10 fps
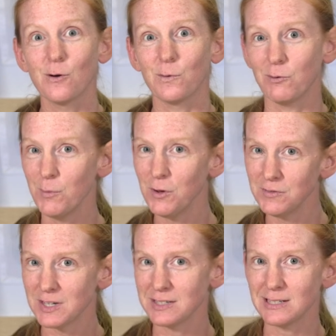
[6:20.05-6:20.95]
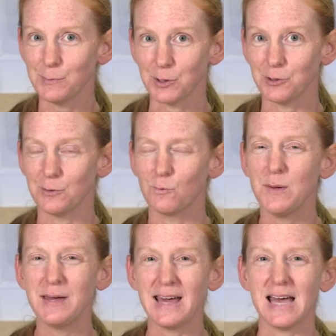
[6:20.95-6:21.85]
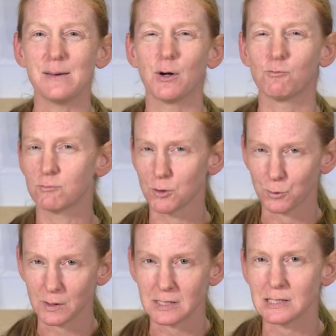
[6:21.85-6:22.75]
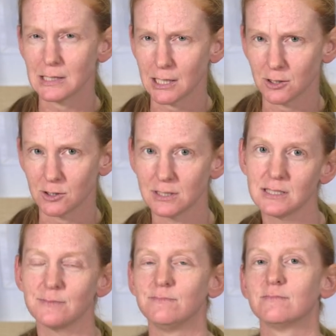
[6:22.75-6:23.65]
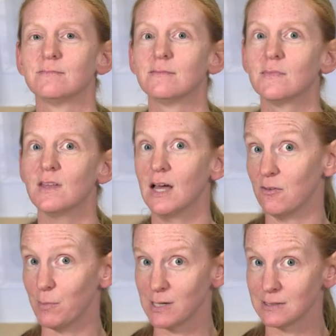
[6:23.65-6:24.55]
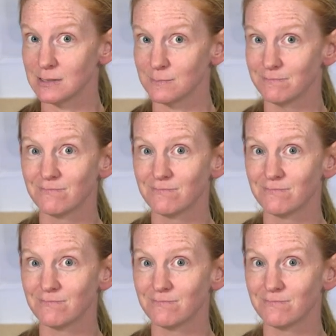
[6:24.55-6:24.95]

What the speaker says: When we moved onto the boat, we became ruthless killers of bugs.